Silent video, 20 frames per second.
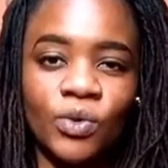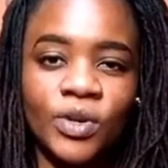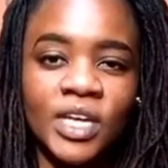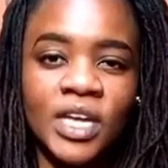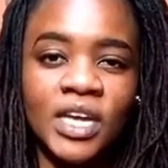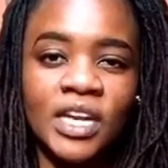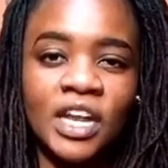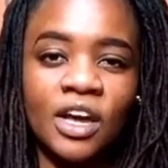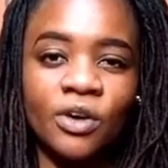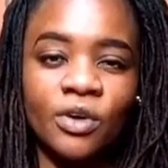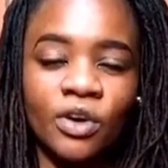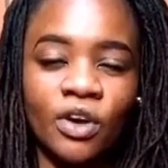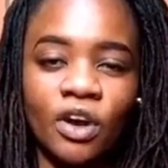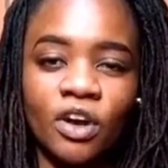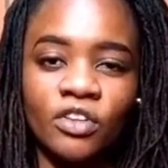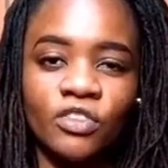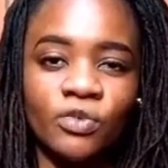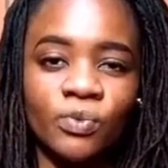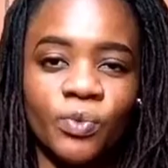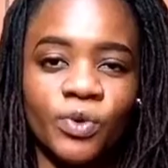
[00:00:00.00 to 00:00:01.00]
Only allow
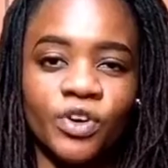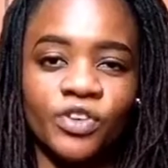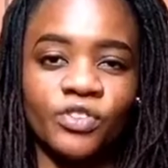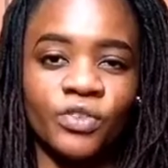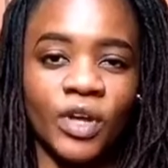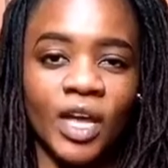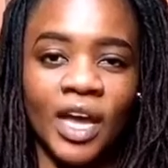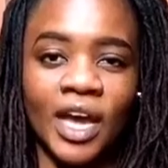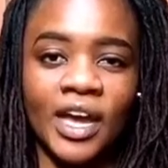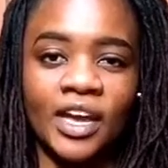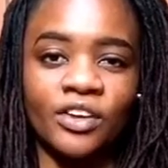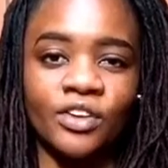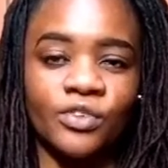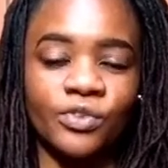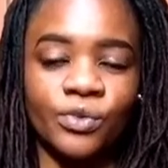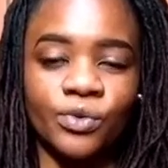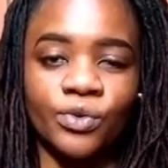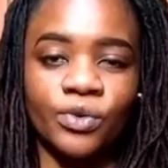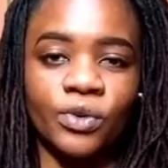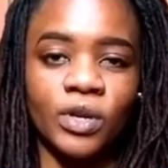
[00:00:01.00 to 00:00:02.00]
God's word to guide
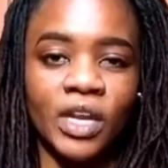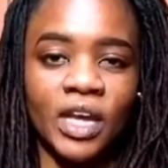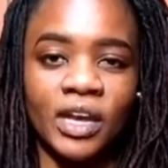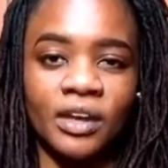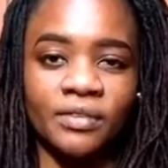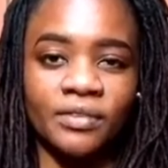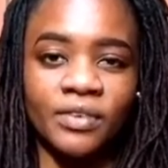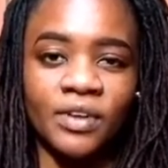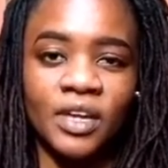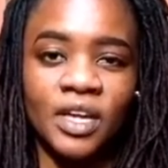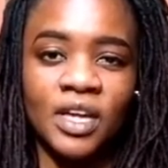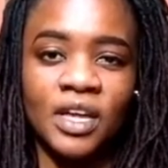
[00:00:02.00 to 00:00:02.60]
and rule your life.